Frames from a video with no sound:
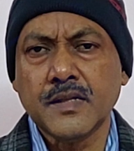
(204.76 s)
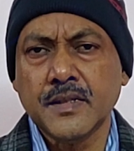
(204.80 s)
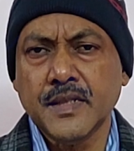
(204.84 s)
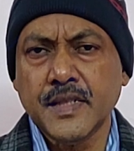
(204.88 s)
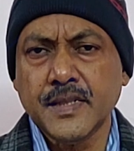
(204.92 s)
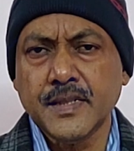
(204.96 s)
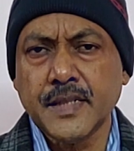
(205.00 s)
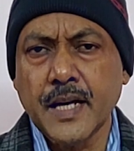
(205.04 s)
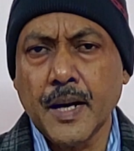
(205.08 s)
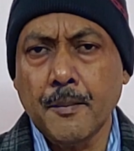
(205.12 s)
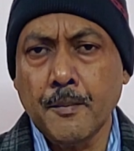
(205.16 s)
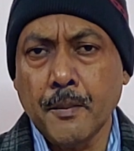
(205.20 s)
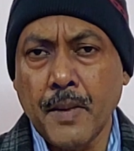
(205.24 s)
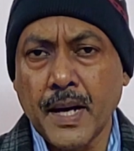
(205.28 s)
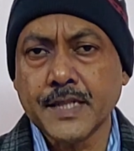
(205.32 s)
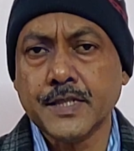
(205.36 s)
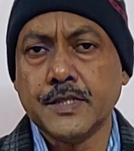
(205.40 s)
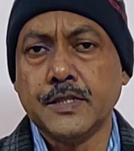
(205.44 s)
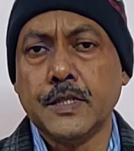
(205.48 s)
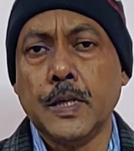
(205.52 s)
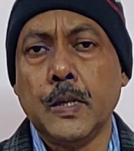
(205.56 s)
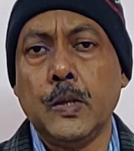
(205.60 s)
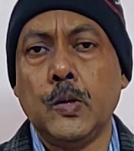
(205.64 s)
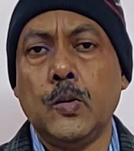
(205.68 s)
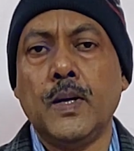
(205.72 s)
These are
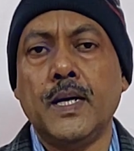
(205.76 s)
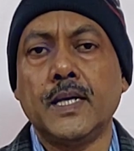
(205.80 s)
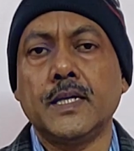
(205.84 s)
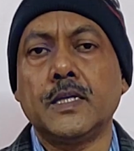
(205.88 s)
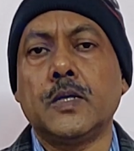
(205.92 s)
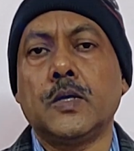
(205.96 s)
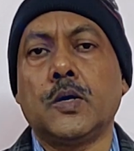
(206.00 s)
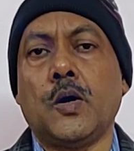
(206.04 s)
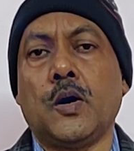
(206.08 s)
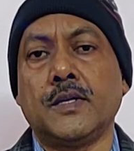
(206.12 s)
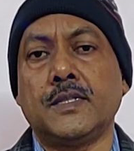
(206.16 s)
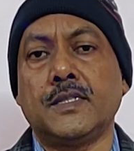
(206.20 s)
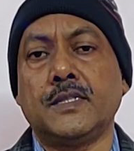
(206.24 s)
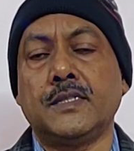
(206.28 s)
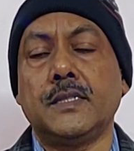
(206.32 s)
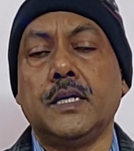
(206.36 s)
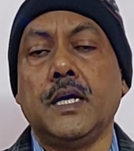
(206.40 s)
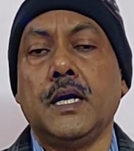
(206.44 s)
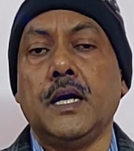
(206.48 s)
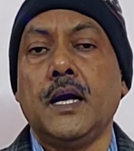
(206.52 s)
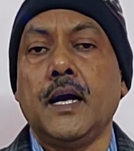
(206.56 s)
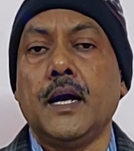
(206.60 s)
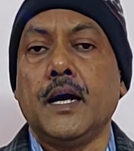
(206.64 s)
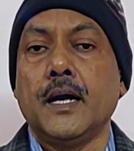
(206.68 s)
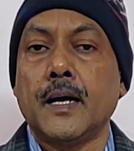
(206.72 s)
much lower costs
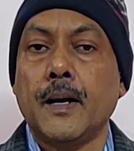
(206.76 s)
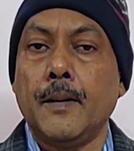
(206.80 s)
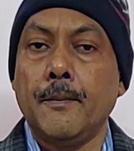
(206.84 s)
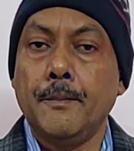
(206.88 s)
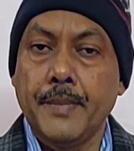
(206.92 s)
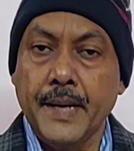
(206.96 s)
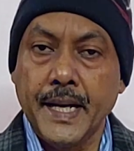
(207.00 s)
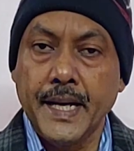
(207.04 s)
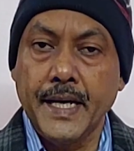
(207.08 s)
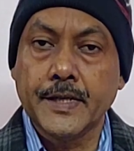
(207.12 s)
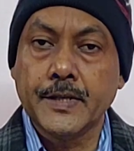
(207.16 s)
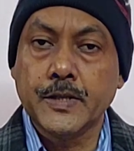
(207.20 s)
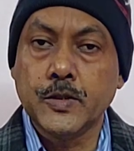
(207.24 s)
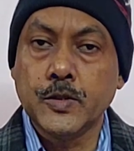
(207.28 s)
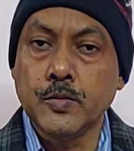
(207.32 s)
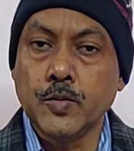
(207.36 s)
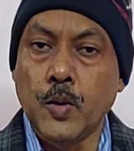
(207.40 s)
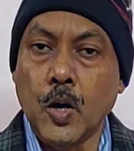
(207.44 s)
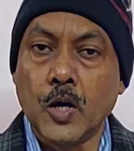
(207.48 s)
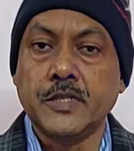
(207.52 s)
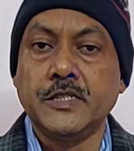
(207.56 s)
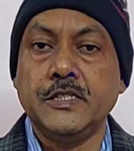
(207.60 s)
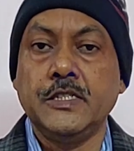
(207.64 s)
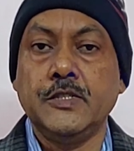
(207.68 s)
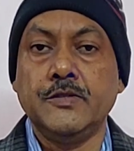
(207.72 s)
compared to
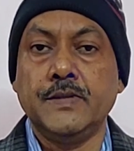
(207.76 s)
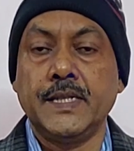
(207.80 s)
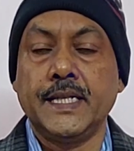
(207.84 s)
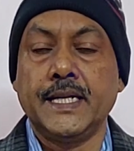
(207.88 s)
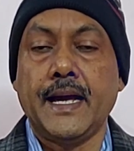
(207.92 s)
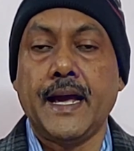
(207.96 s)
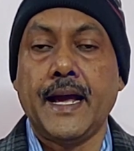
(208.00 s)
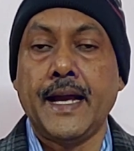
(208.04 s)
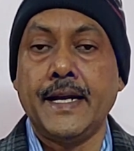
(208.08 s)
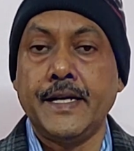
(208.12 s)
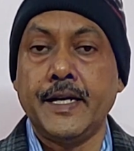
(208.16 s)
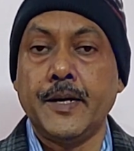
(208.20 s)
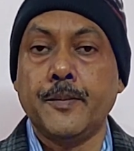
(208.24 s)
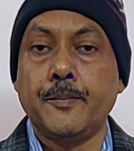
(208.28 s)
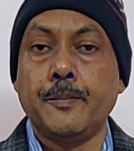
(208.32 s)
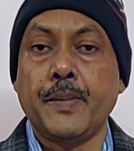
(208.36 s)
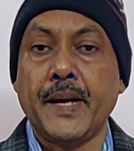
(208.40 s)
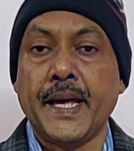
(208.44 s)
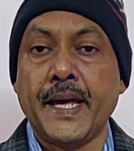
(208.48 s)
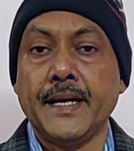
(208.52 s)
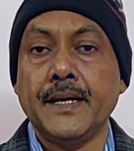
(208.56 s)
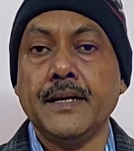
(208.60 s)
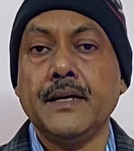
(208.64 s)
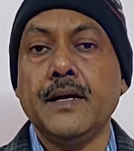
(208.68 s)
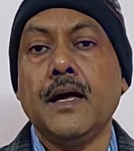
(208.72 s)
what you would end up
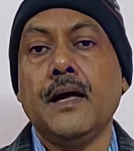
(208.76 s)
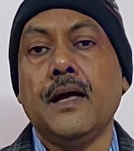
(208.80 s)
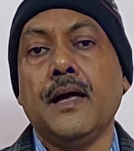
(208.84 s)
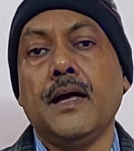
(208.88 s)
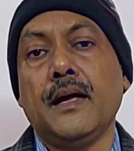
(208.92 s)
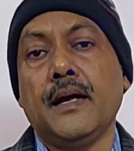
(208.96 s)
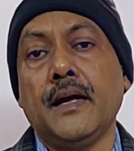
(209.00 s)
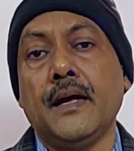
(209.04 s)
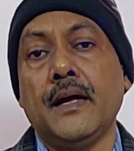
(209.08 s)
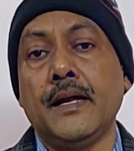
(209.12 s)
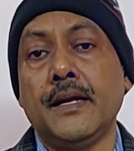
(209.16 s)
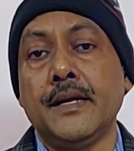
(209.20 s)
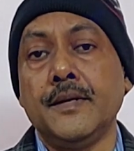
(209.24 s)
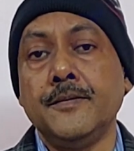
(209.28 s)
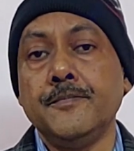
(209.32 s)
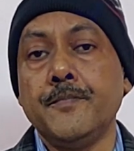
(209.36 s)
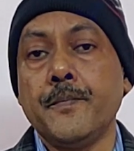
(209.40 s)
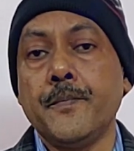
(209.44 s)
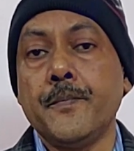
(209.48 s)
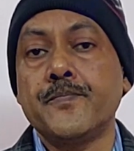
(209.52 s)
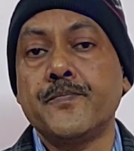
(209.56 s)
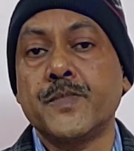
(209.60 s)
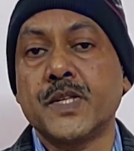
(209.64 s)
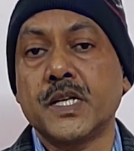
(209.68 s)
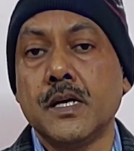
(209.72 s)
paying
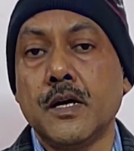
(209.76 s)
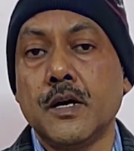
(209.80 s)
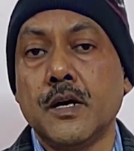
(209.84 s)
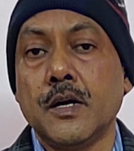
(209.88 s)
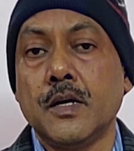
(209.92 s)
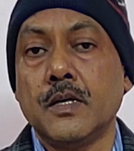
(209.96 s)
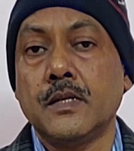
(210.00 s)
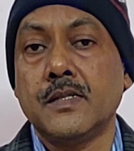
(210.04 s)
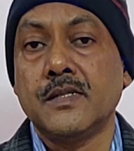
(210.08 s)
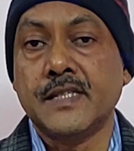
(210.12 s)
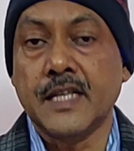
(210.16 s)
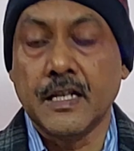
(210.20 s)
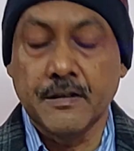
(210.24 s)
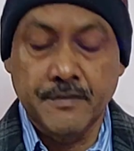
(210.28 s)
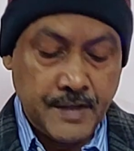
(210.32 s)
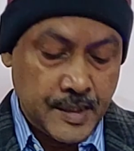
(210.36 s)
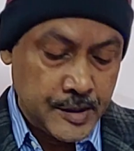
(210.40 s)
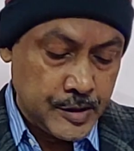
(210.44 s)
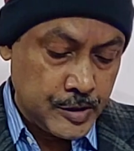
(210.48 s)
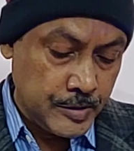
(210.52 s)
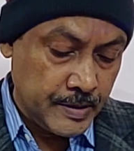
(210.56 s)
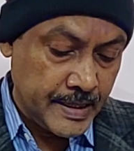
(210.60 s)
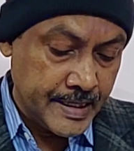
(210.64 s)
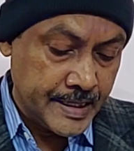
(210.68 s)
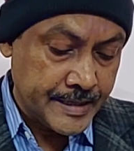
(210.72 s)
in silver
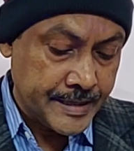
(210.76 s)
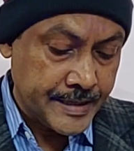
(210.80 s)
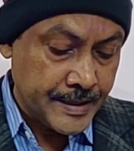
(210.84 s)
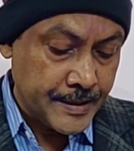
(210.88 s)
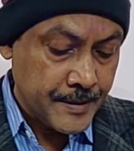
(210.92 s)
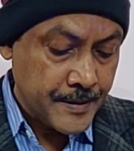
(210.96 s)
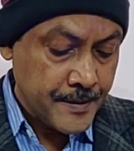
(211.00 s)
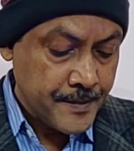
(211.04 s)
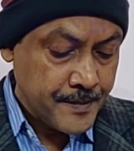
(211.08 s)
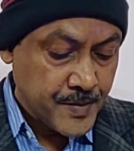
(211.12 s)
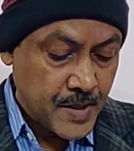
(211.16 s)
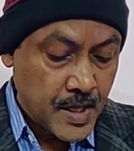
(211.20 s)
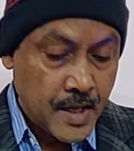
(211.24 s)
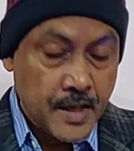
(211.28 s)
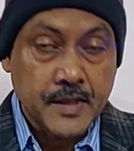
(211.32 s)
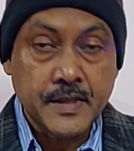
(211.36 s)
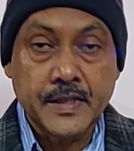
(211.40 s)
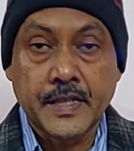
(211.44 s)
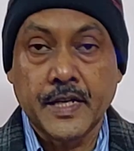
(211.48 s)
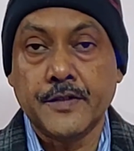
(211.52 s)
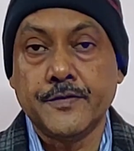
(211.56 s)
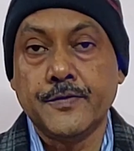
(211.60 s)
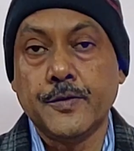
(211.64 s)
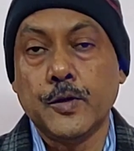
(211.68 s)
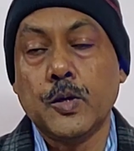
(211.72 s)
jewelry.
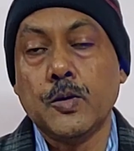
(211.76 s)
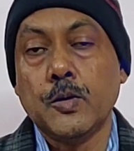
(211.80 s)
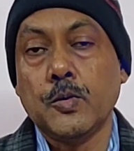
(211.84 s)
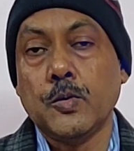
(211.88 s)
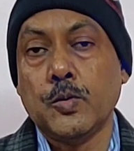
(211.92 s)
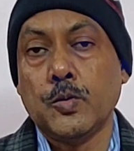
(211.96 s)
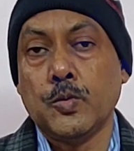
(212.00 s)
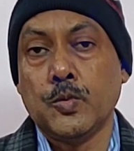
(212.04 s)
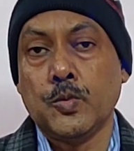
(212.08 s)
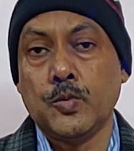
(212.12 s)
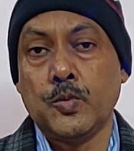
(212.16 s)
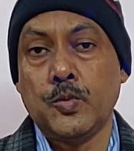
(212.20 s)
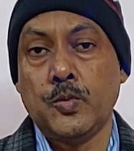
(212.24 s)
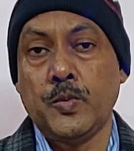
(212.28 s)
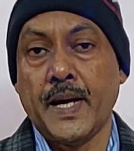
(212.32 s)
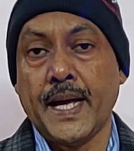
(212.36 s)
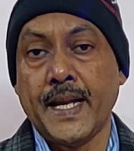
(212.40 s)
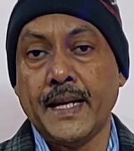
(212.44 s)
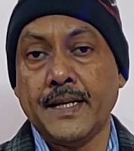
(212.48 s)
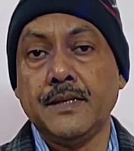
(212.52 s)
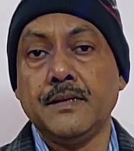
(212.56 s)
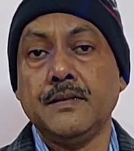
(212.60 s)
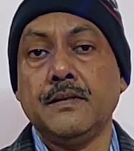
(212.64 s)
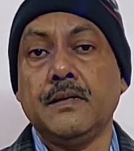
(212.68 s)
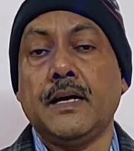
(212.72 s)
Therefore,
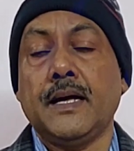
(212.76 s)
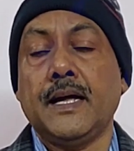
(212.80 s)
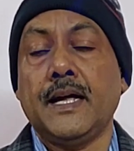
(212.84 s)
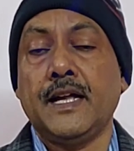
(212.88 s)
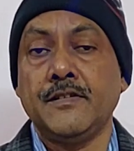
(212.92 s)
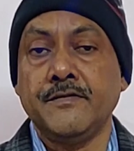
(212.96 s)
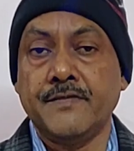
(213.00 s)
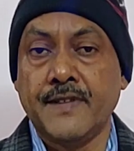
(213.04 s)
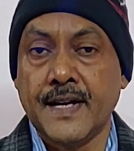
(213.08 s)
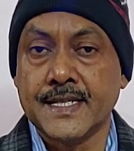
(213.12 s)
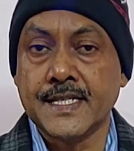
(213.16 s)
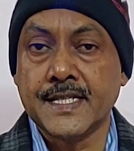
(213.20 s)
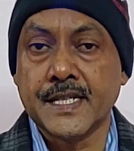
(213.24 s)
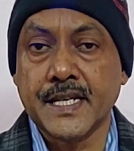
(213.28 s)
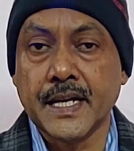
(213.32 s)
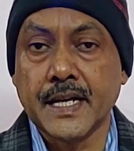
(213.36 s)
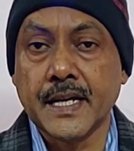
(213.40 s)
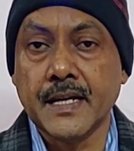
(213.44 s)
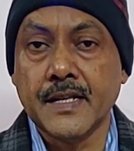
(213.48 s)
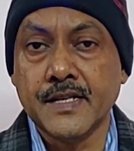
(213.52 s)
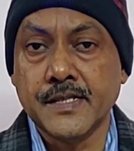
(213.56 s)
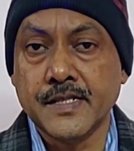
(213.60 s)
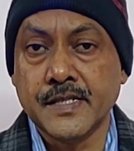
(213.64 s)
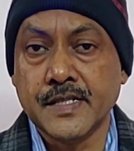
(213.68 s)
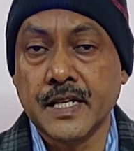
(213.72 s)
when investing
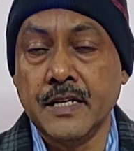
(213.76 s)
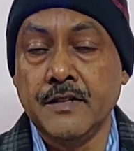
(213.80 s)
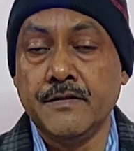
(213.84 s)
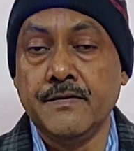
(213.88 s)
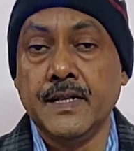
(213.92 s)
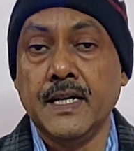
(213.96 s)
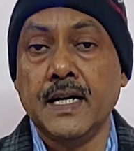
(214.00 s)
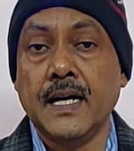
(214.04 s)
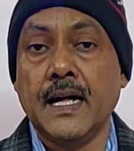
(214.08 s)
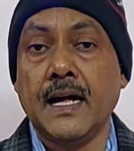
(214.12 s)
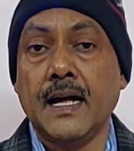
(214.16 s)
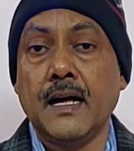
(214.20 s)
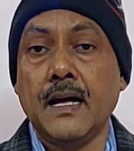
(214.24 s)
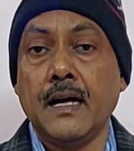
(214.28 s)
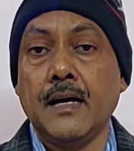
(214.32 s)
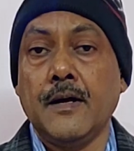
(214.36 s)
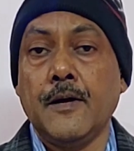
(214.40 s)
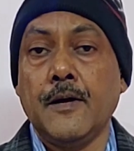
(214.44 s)
in silver,